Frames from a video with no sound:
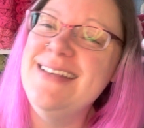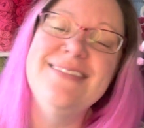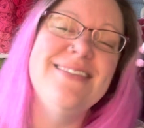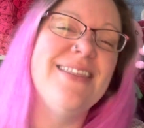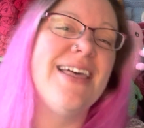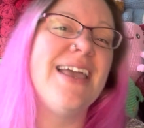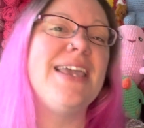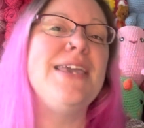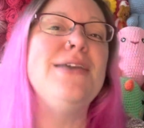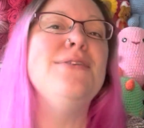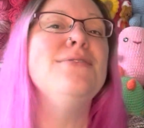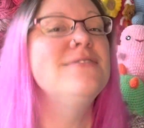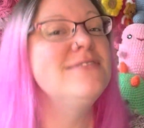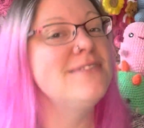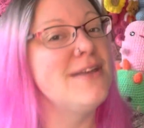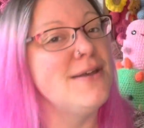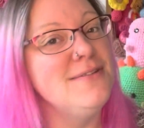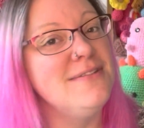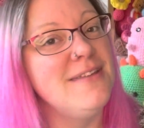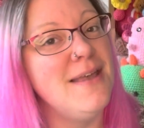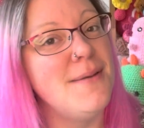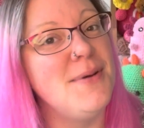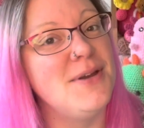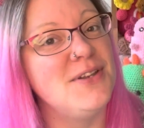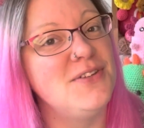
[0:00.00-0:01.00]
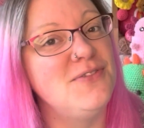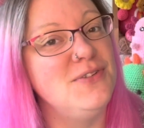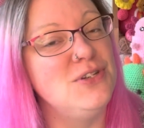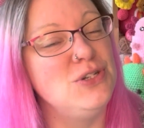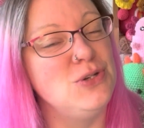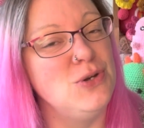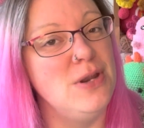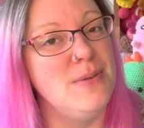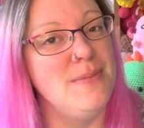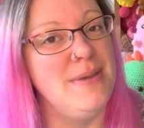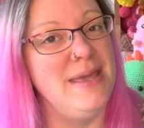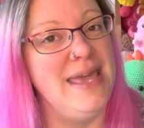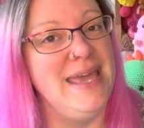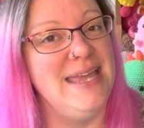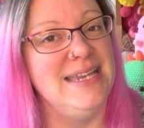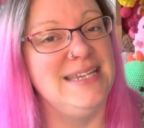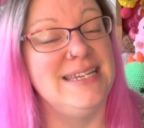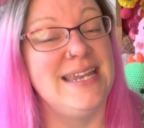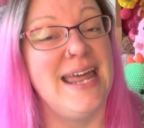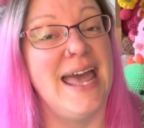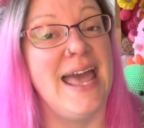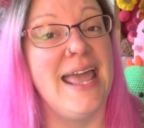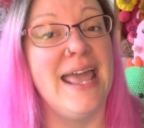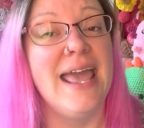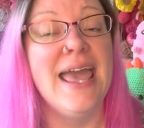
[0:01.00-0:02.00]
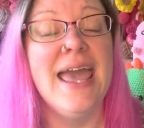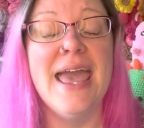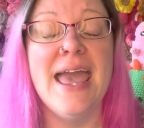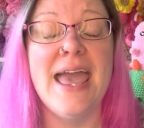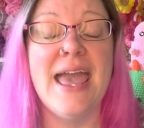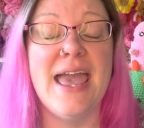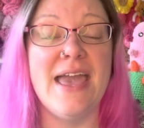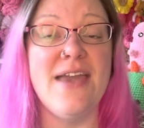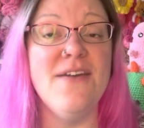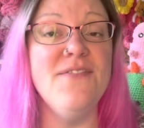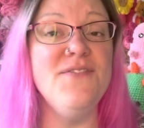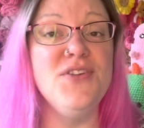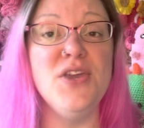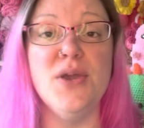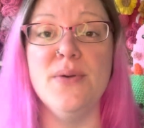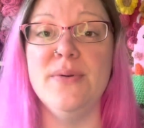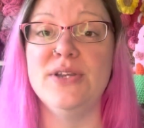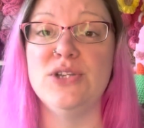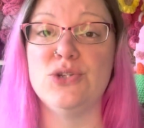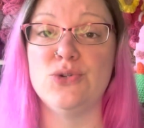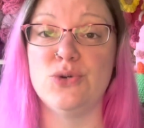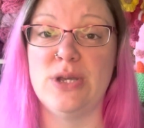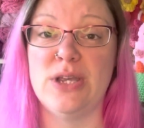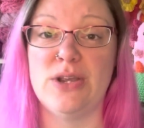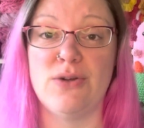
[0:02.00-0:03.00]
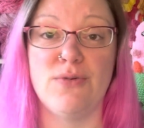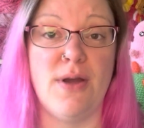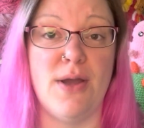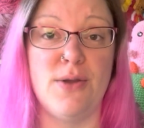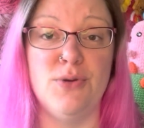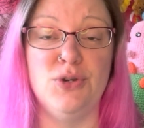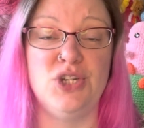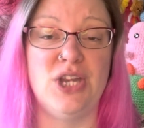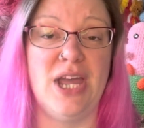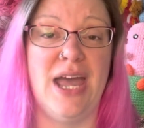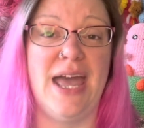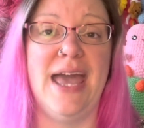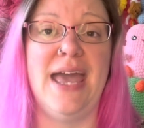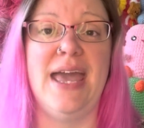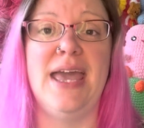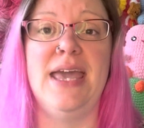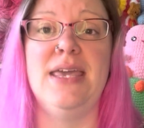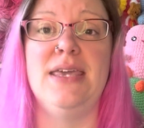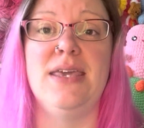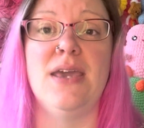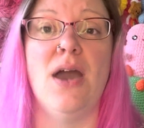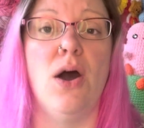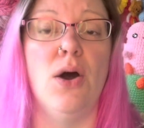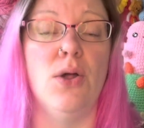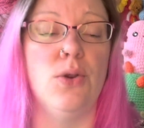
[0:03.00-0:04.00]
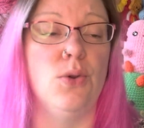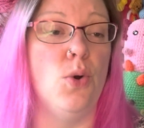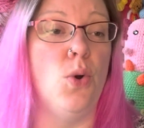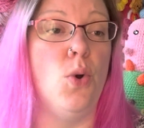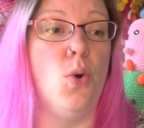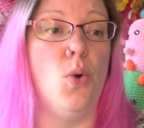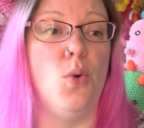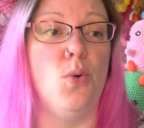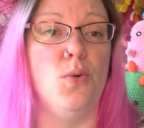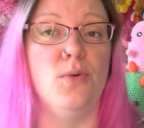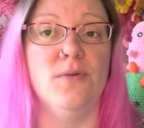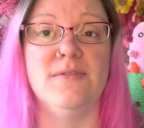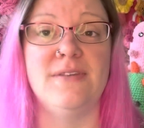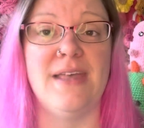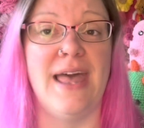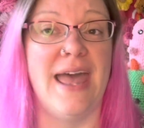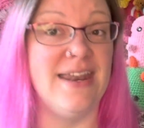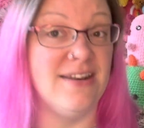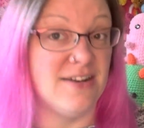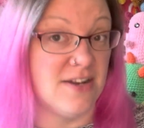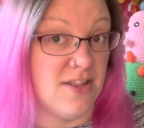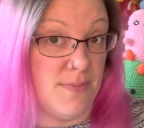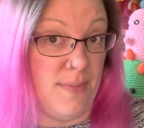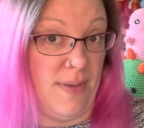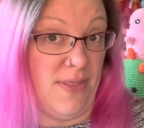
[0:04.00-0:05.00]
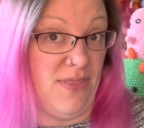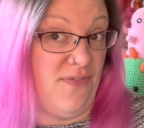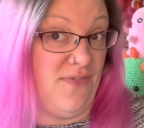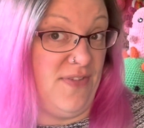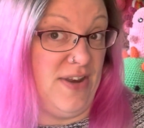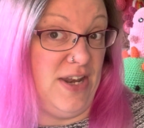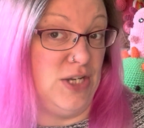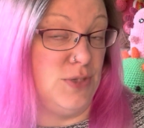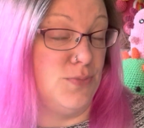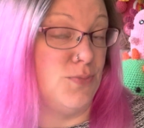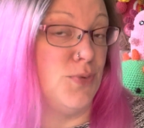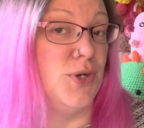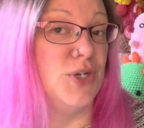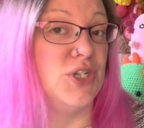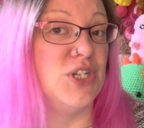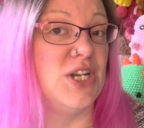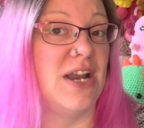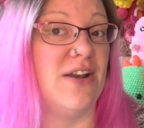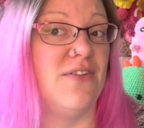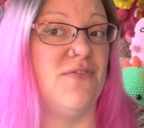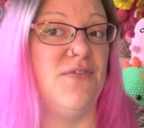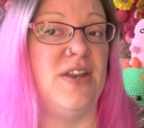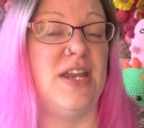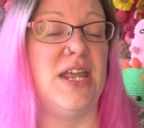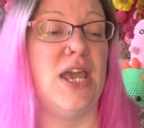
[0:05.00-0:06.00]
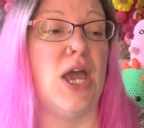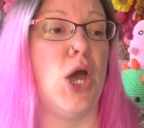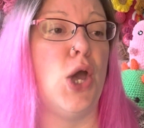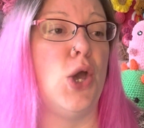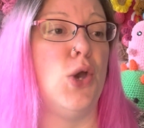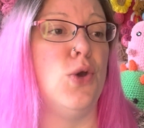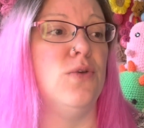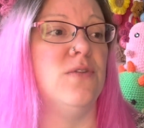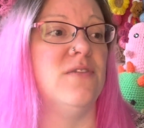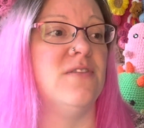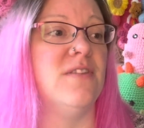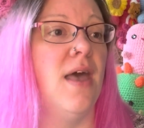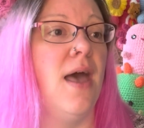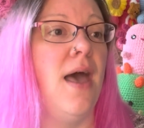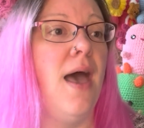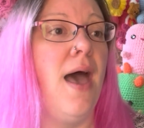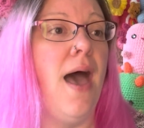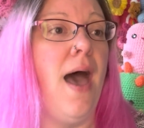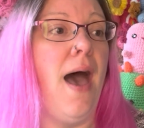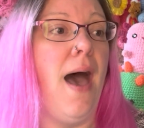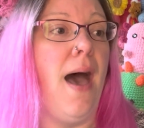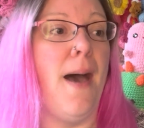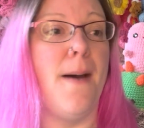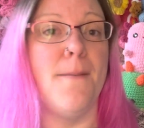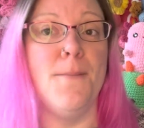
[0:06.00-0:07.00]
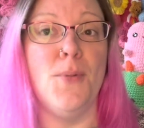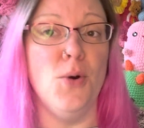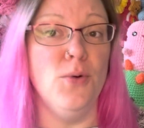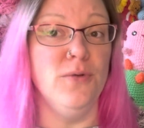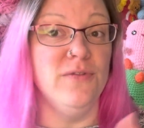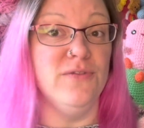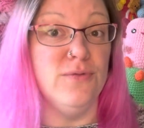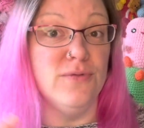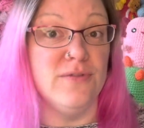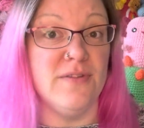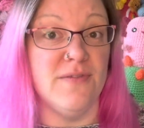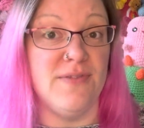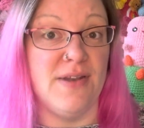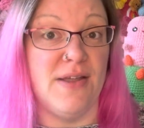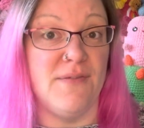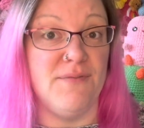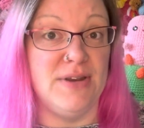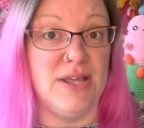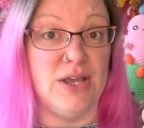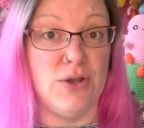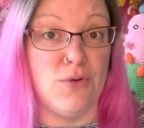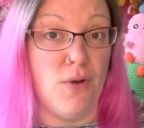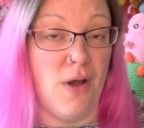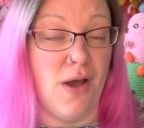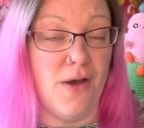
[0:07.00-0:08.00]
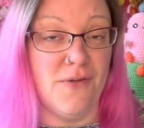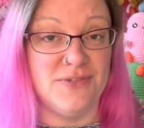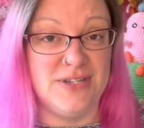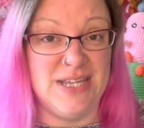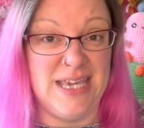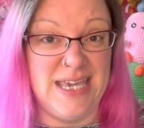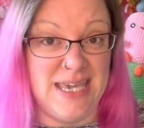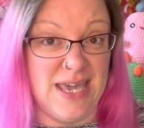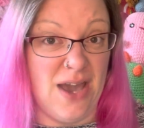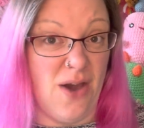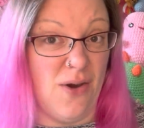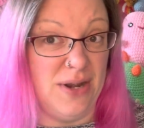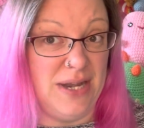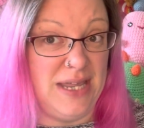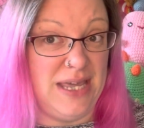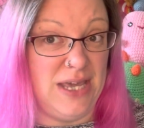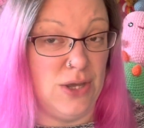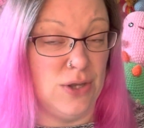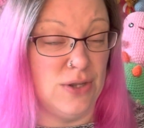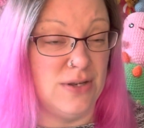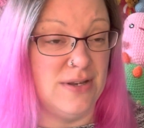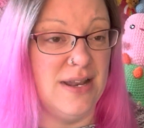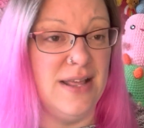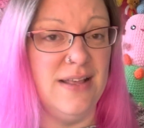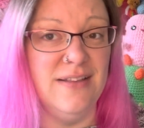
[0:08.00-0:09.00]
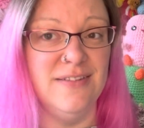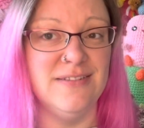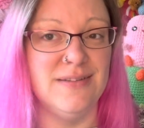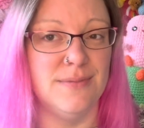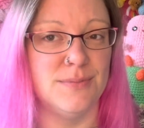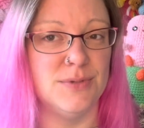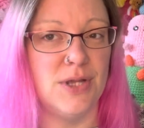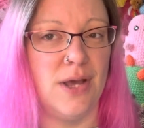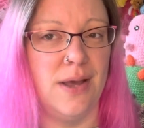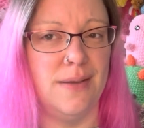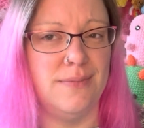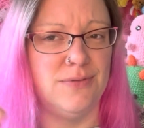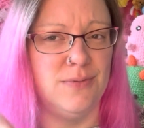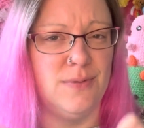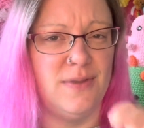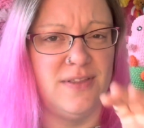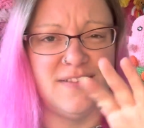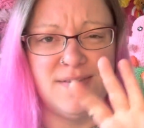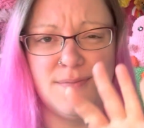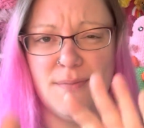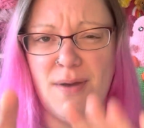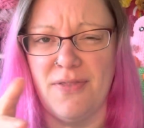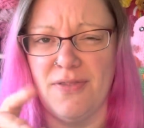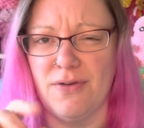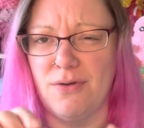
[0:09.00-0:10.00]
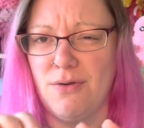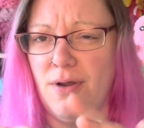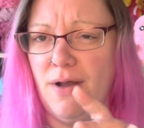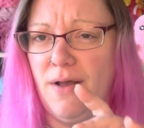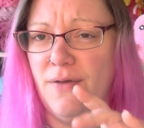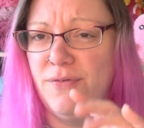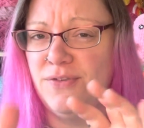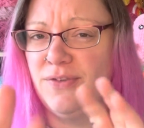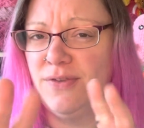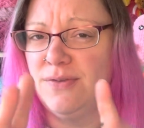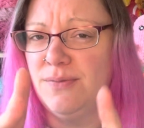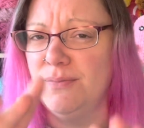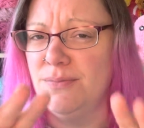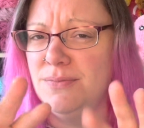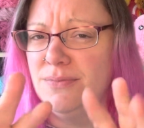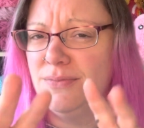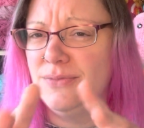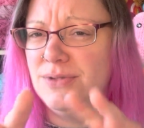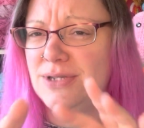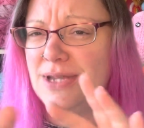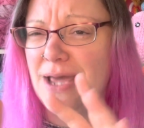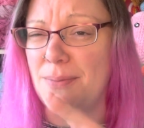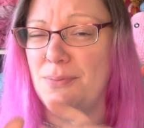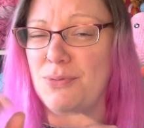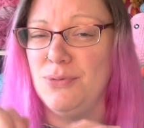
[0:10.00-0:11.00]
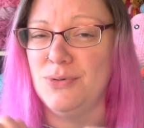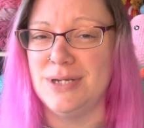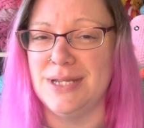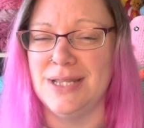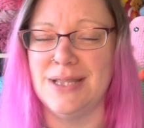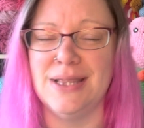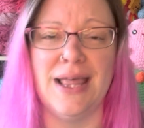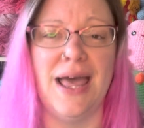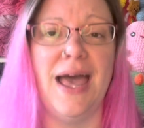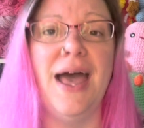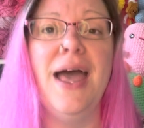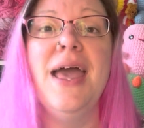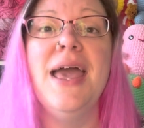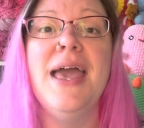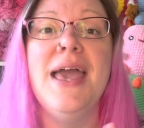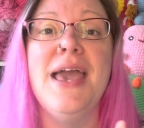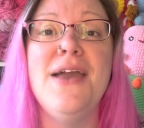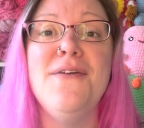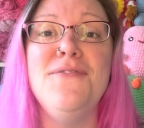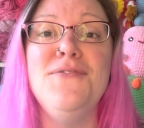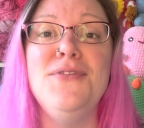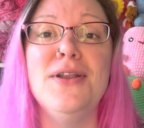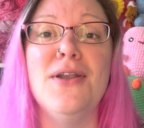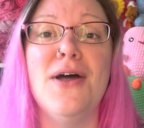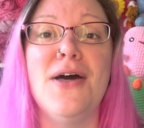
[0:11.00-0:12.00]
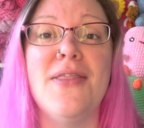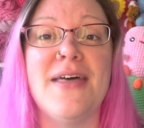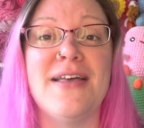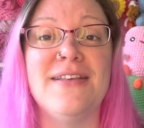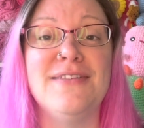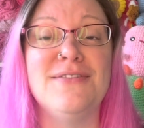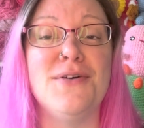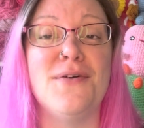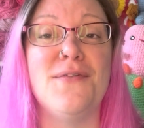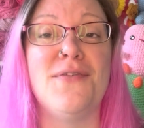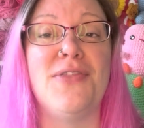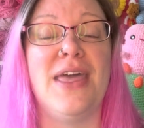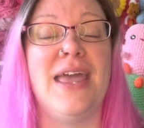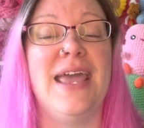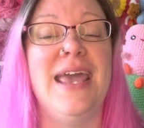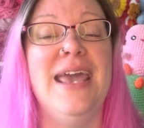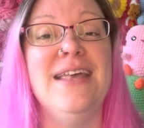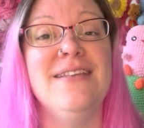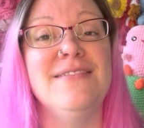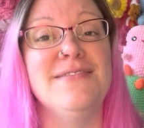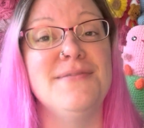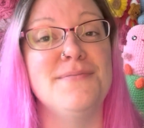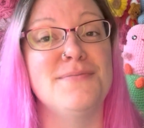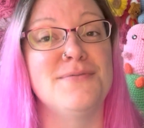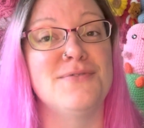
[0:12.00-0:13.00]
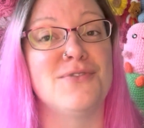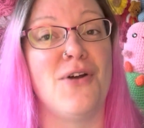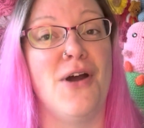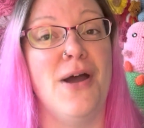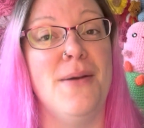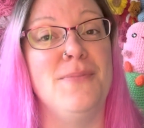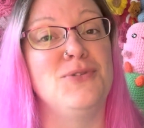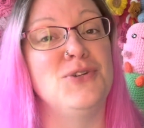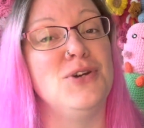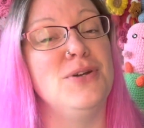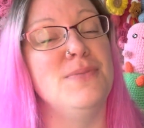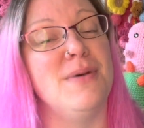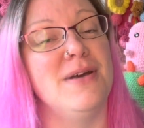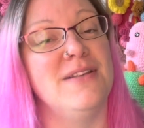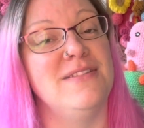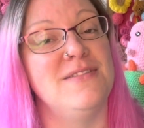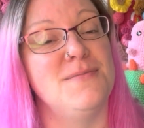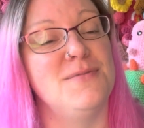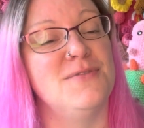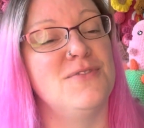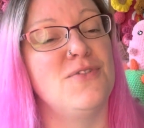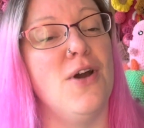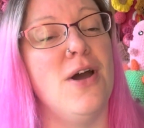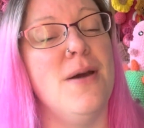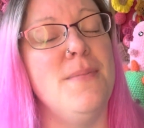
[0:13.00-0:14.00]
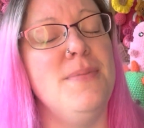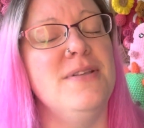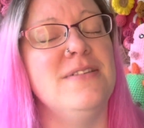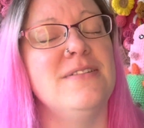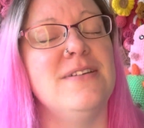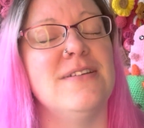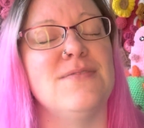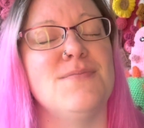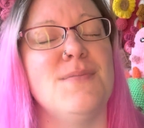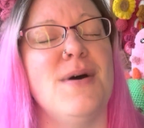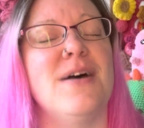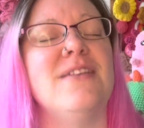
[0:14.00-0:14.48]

Thank you so much for joining me here today. If you enjoy crochet, yarn hauls, end of the month finished project videos, all sorts of lovely crafty yarny goodness, sometimes with some other crafts dappled in there. If you like that sort of thing, hit subscribe, join my subscribers because my